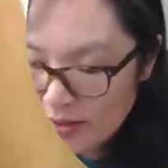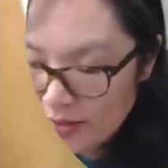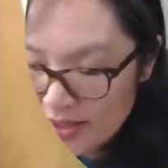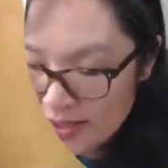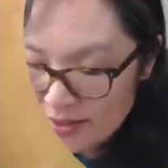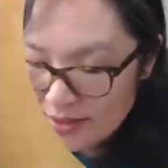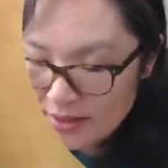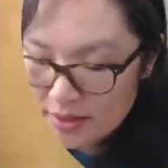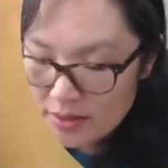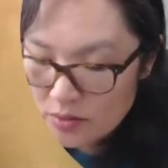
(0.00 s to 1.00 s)
This
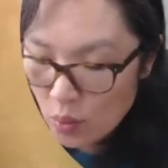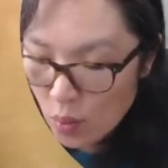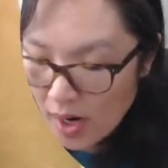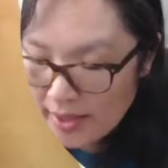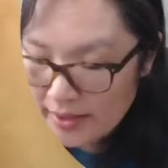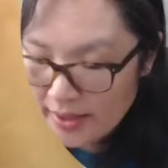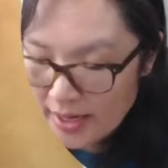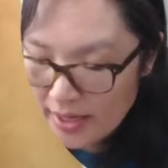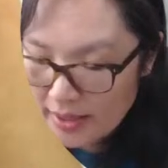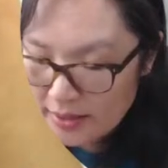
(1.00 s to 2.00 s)
is 1,
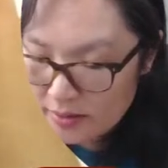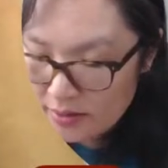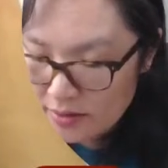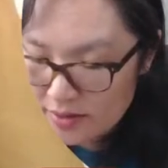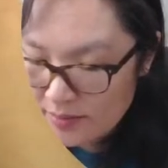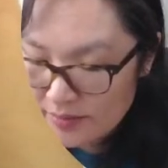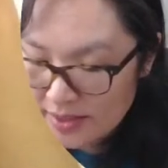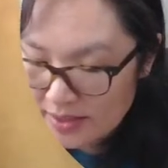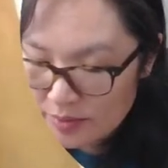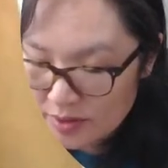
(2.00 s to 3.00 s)
and there's
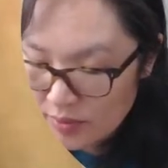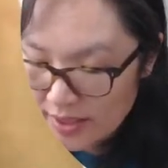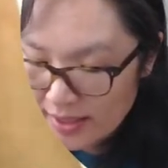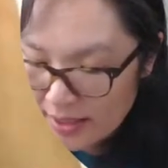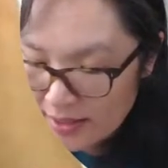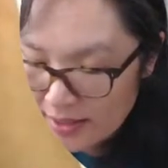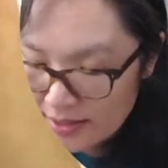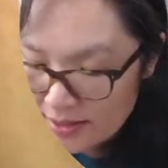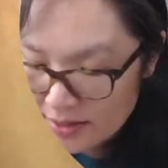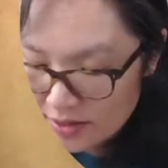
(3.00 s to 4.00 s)
something in between, and then
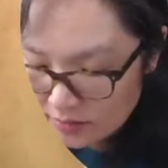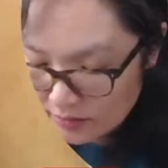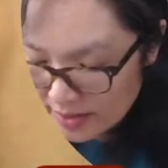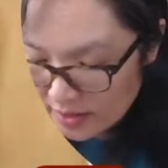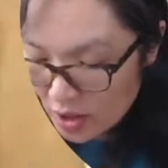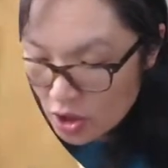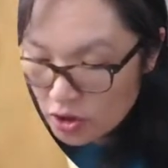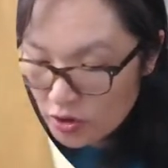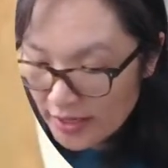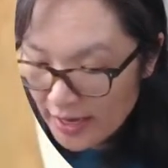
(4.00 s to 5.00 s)
this is 3.
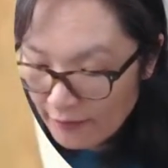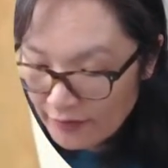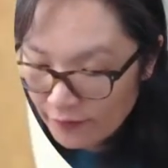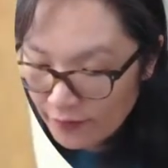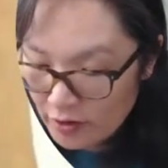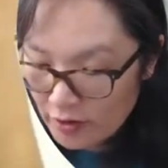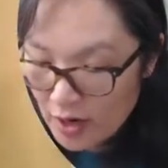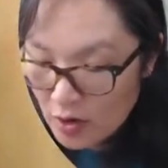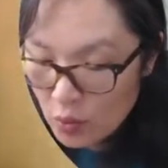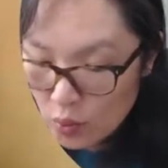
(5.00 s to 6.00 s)
So they have to figure
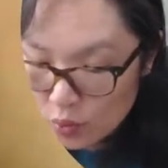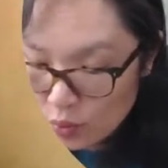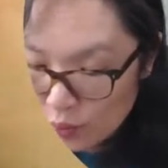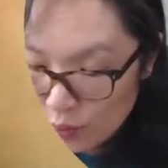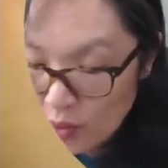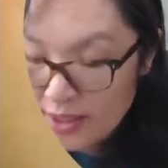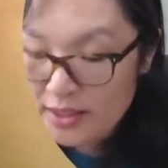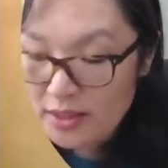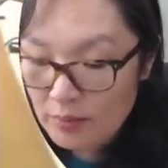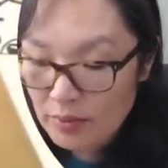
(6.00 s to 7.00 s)
out what
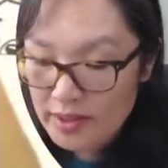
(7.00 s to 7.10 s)
number